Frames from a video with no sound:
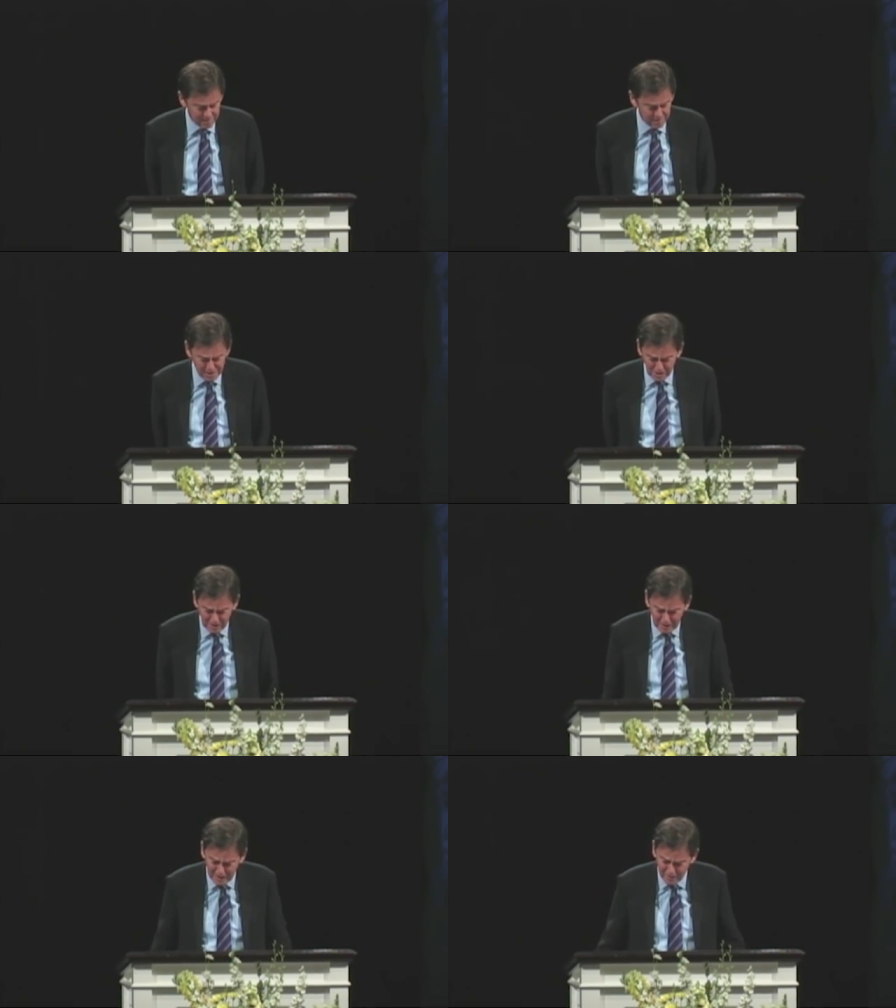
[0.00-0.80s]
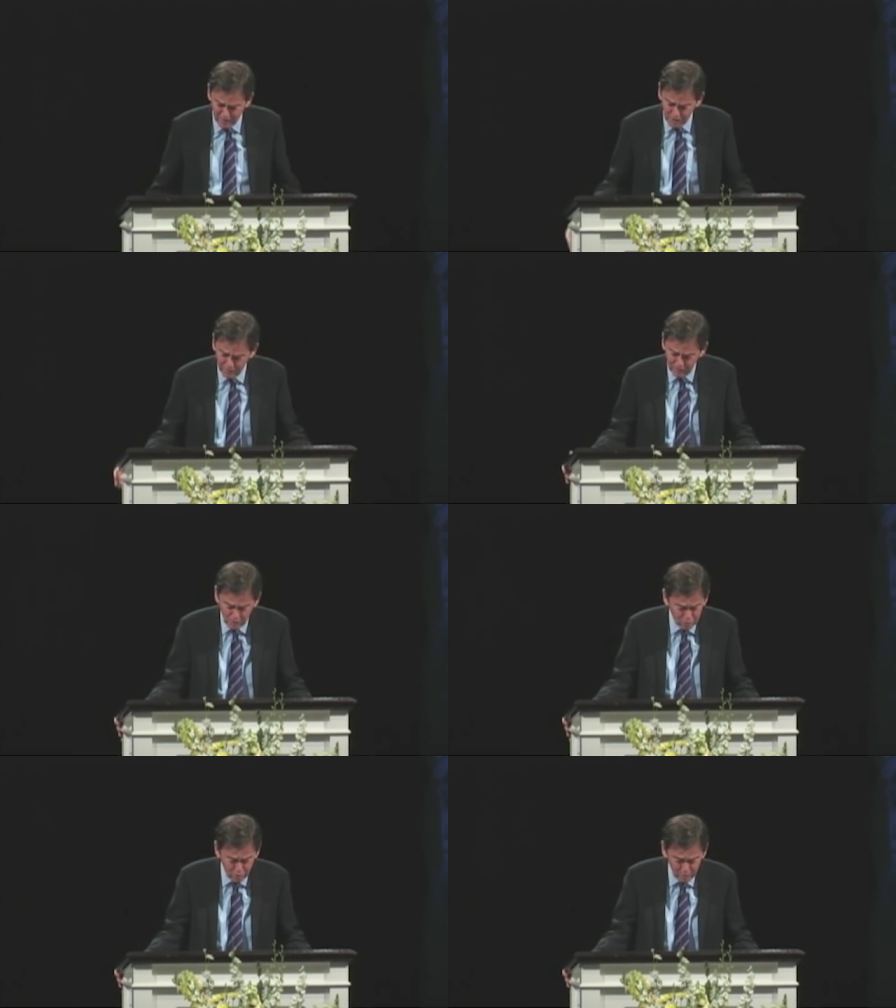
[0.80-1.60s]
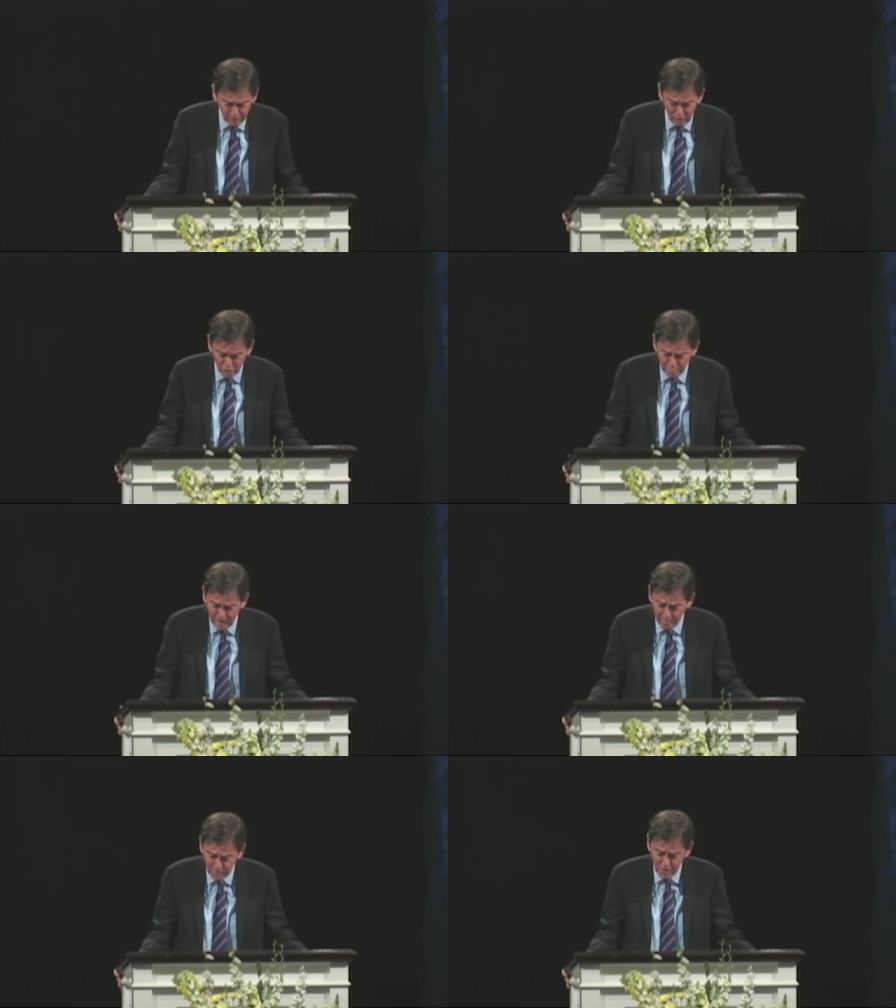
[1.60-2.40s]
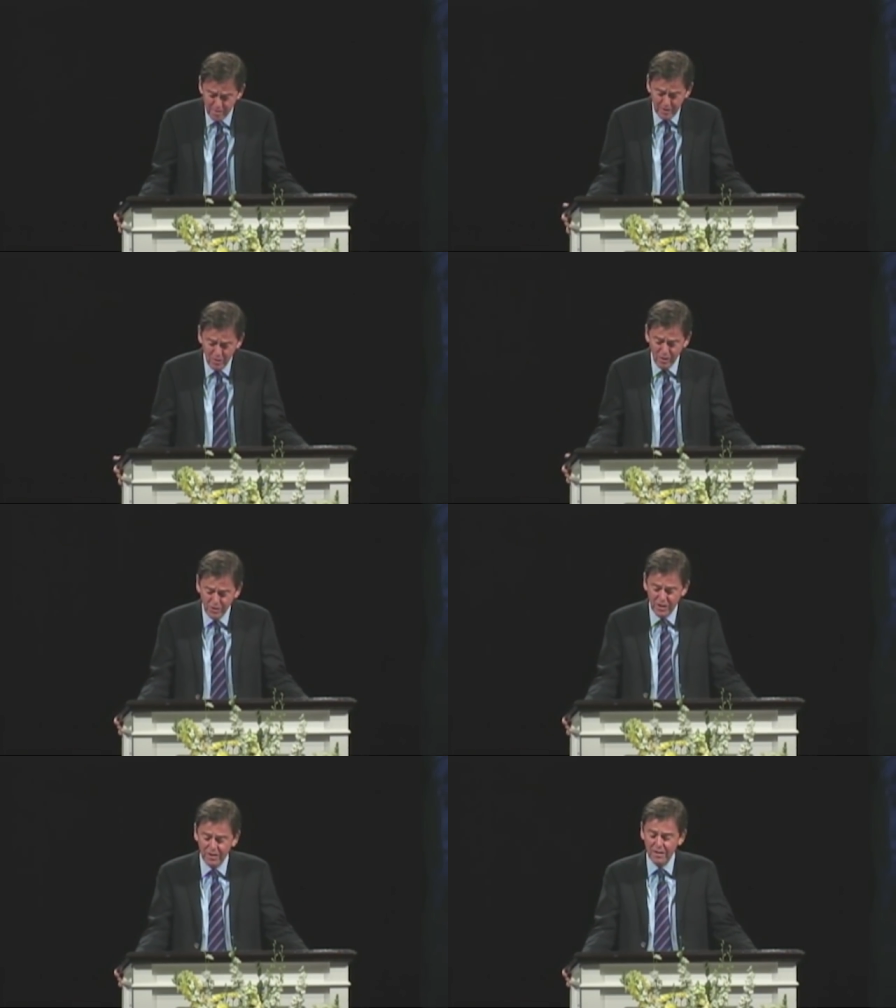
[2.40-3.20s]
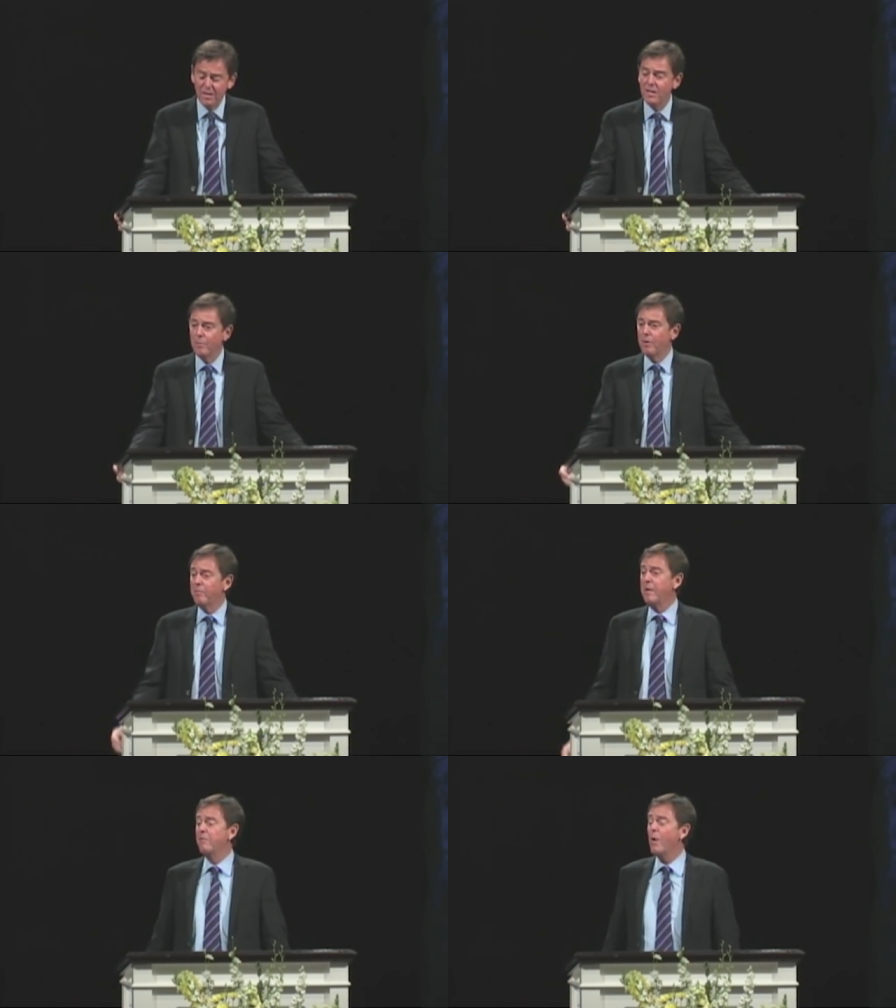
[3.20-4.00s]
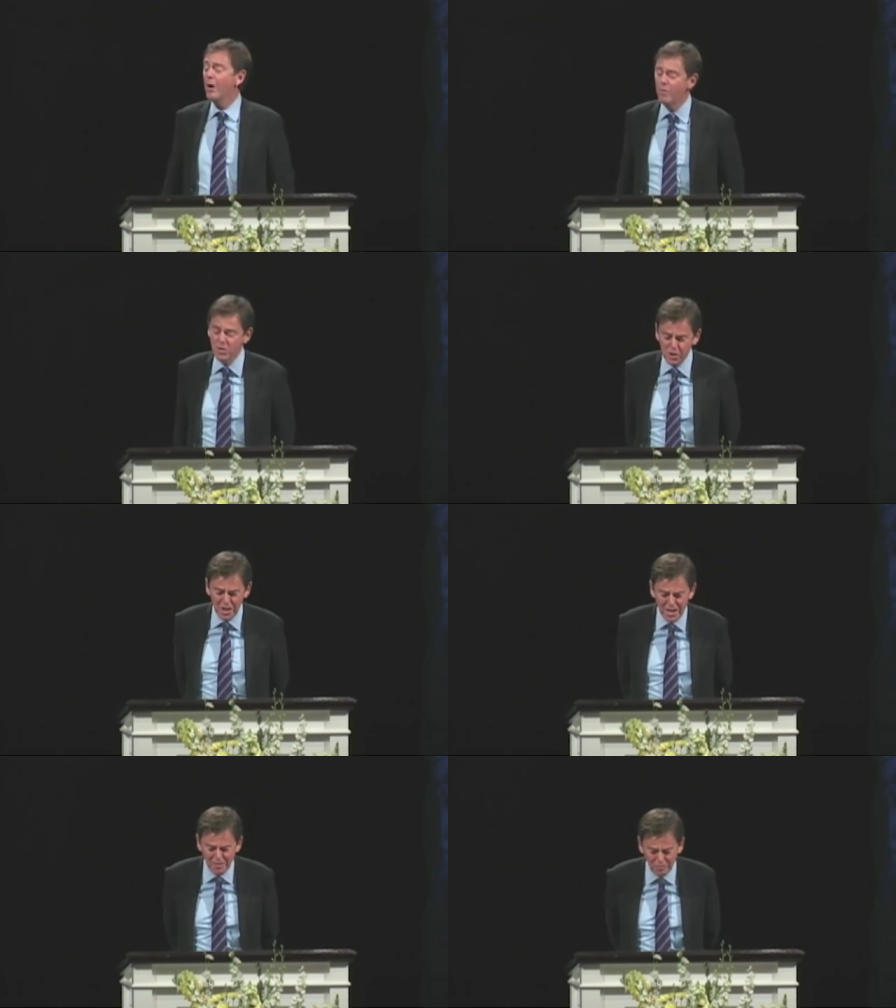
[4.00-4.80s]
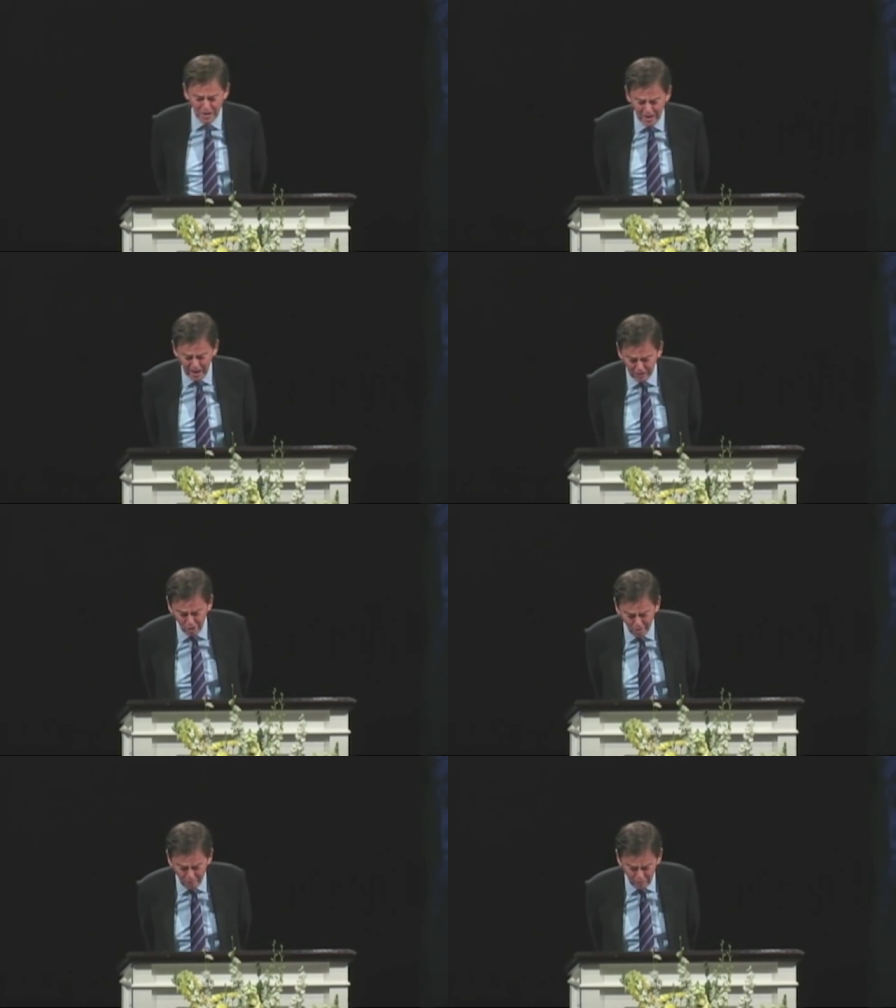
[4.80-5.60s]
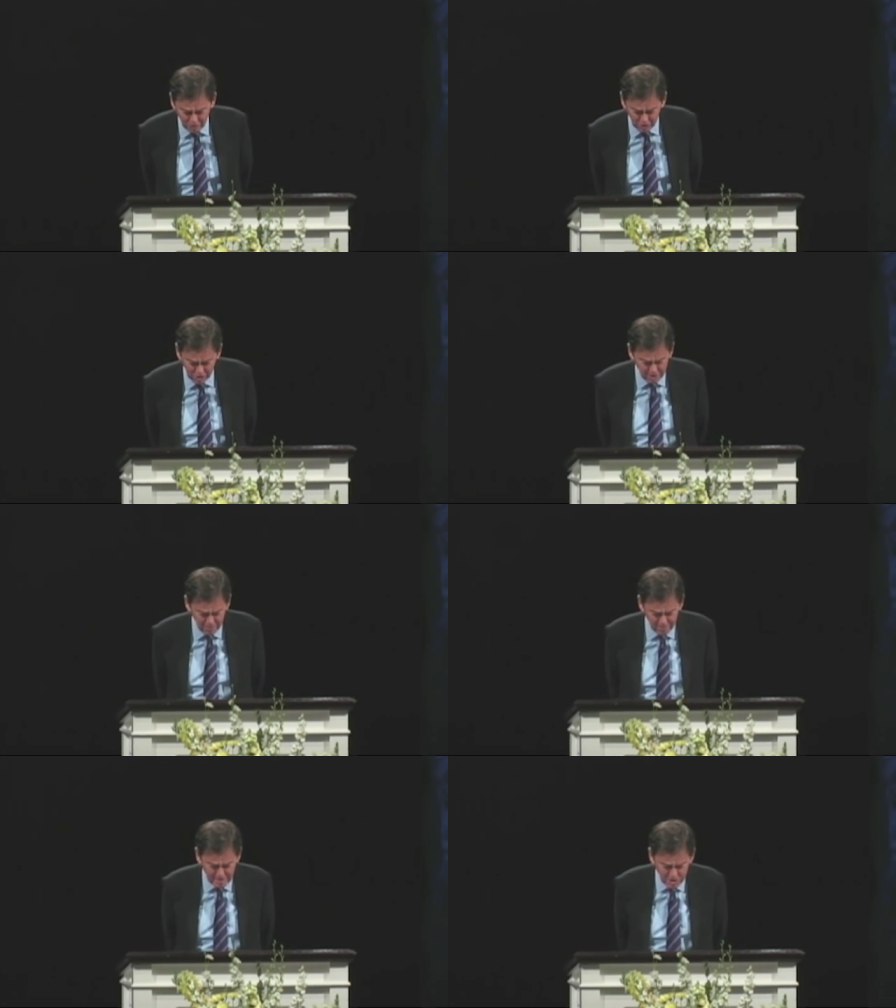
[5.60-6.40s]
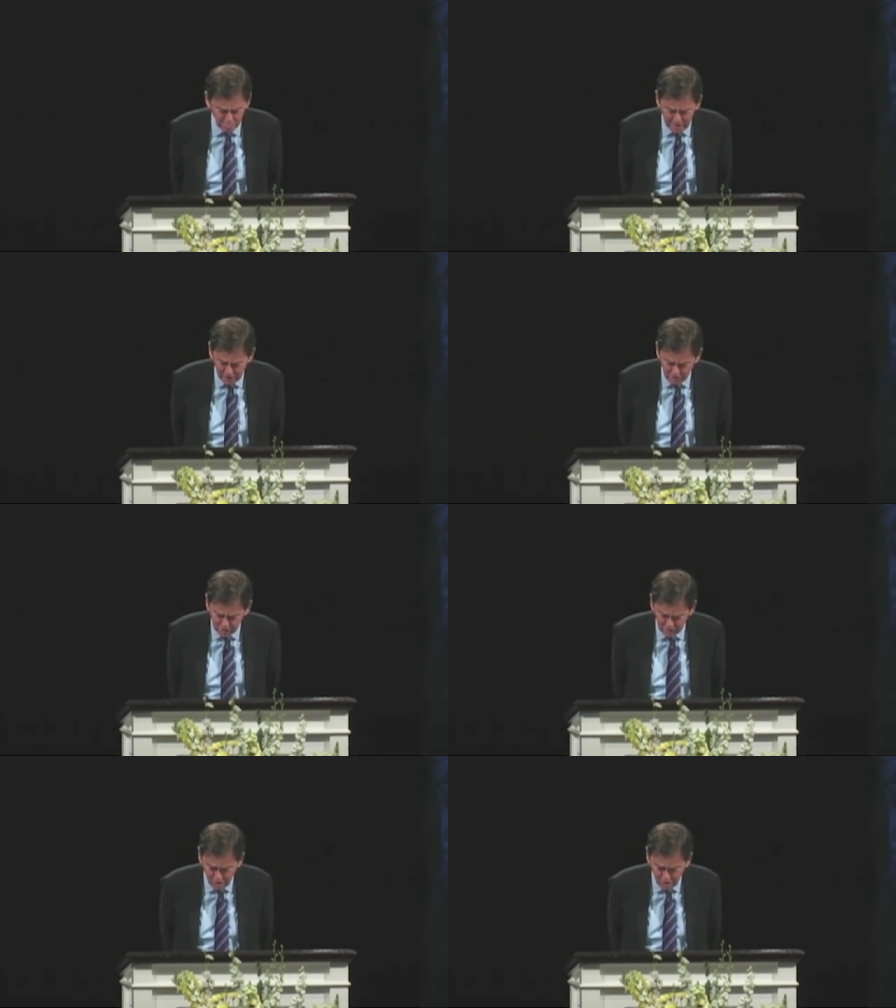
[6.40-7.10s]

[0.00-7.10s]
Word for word: These are the kind of individuals who would have used Bible terminology. They would have been well received at conferences. They would have been speakers at the